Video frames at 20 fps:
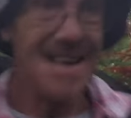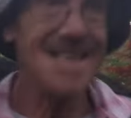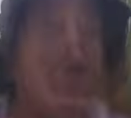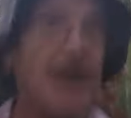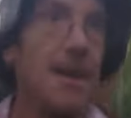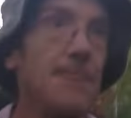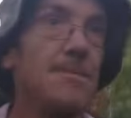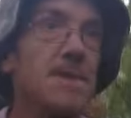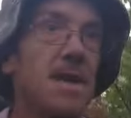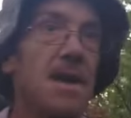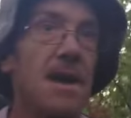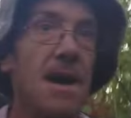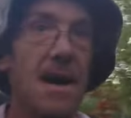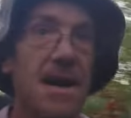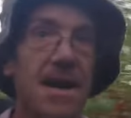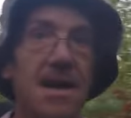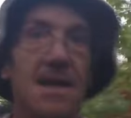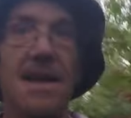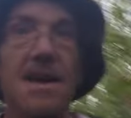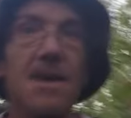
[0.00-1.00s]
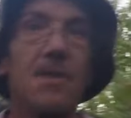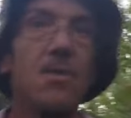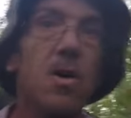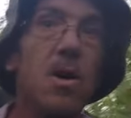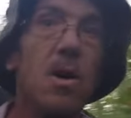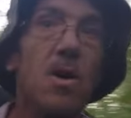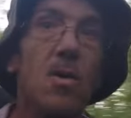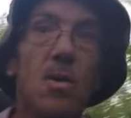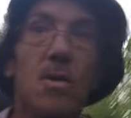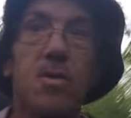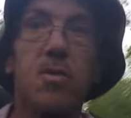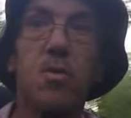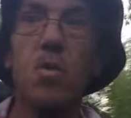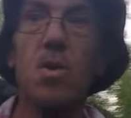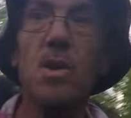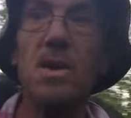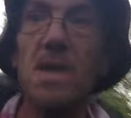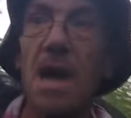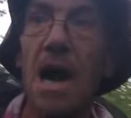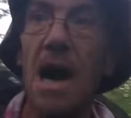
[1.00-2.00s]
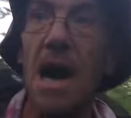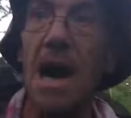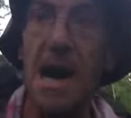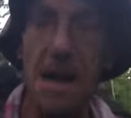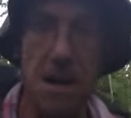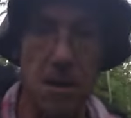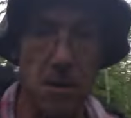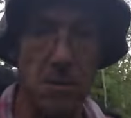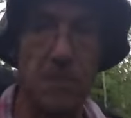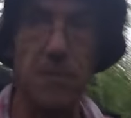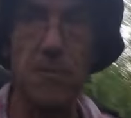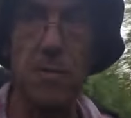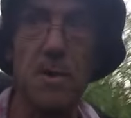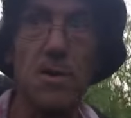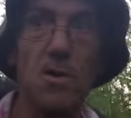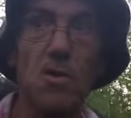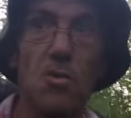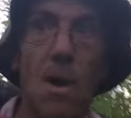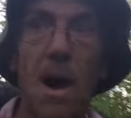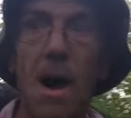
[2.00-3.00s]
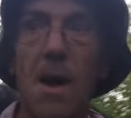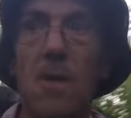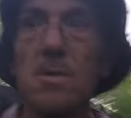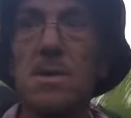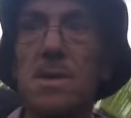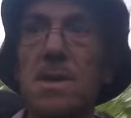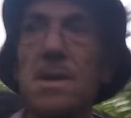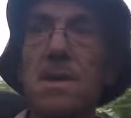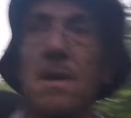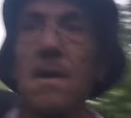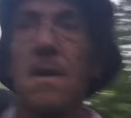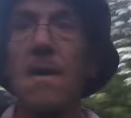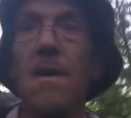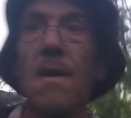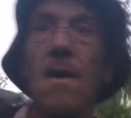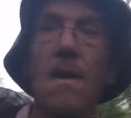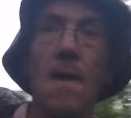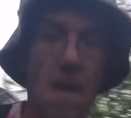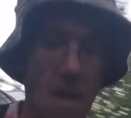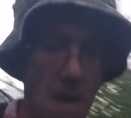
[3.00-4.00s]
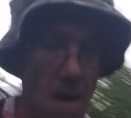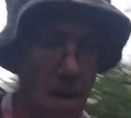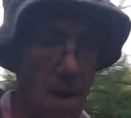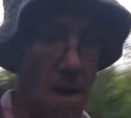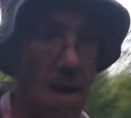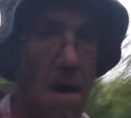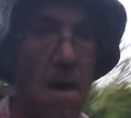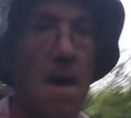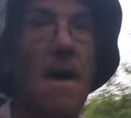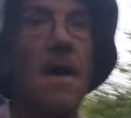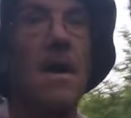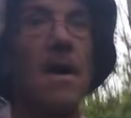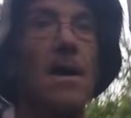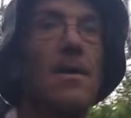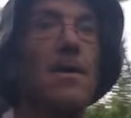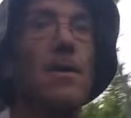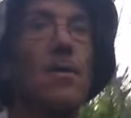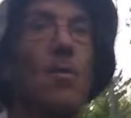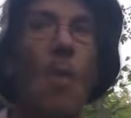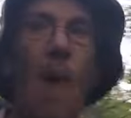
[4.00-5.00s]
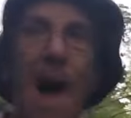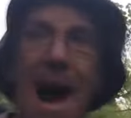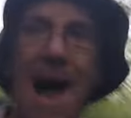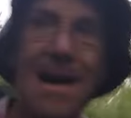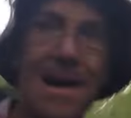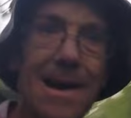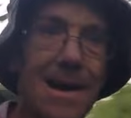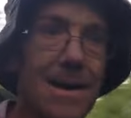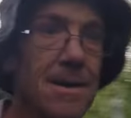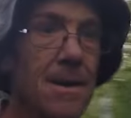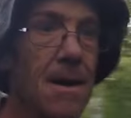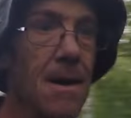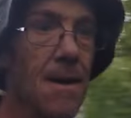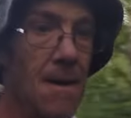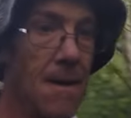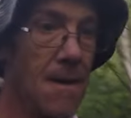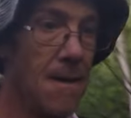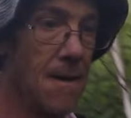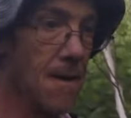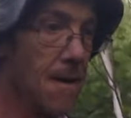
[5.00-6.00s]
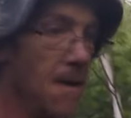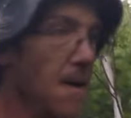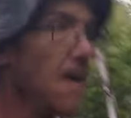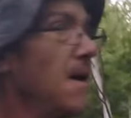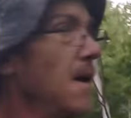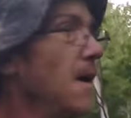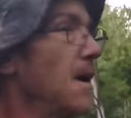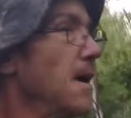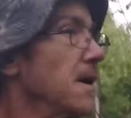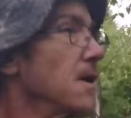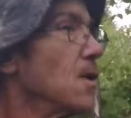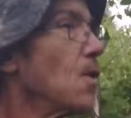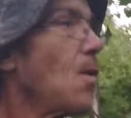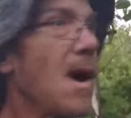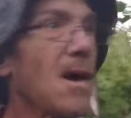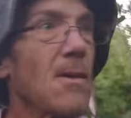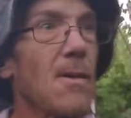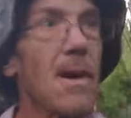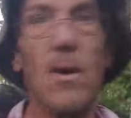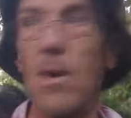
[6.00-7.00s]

of times, I like with woodcock or with grouse, you know, you're walking, you walk right